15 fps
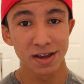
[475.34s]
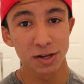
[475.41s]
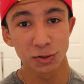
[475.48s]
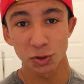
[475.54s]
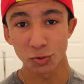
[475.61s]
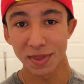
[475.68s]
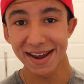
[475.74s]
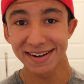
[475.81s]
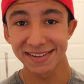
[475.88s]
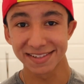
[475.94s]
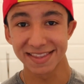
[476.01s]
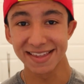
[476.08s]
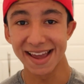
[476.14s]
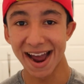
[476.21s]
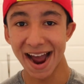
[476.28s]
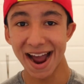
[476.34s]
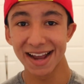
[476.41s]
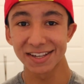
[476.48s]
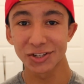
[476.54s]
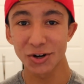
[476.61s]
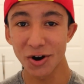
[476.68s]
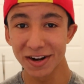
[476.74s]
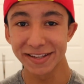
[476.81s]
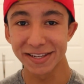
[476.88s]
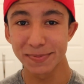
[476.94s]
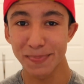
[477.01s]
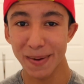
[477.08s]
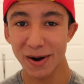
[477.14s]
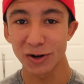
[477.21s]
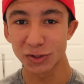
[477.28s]
So that is the Scarlet
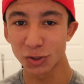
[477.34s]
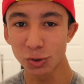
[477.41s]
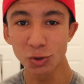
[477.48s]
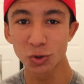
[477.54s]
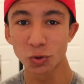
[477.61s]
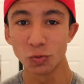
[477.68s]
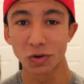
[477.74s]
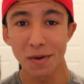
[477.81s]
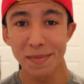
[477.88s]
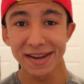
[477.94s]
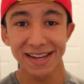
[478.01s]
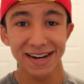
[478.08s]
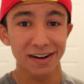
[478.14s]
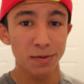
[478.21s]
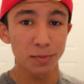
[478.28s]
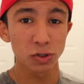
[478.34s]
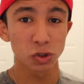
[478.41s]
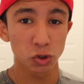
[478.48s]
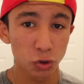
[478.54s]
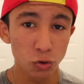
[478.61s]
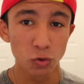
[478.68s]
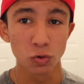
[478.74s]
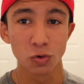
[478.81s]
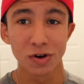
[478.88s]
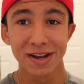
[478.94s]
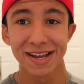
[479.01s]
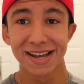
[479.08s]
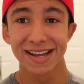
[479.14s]
Spider two suit coming in at number two.